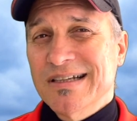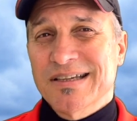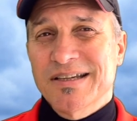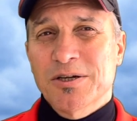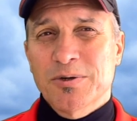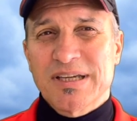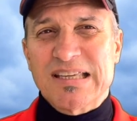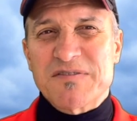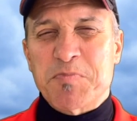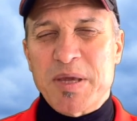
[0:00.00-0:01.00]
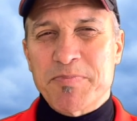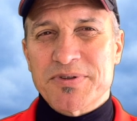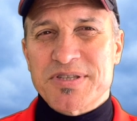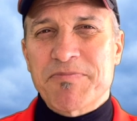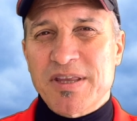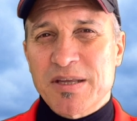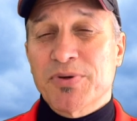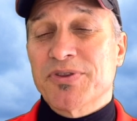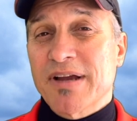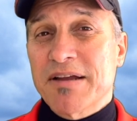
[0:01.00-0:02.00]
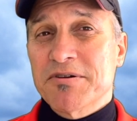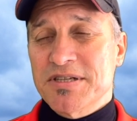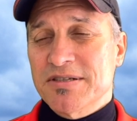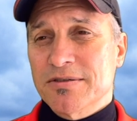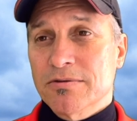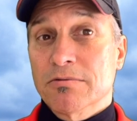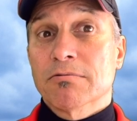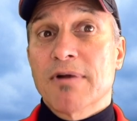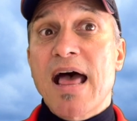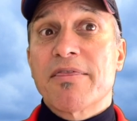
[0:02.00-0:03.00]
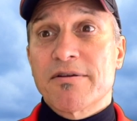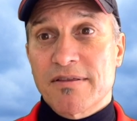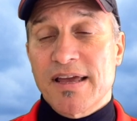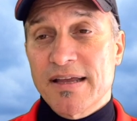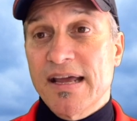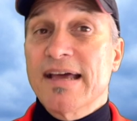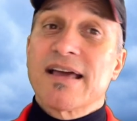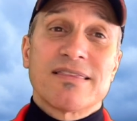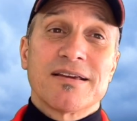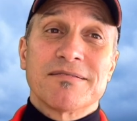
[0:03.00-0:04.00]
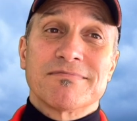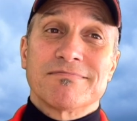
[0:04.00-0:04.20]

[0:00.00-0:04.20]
You know, it gives people something to put their energy to rather than, and I think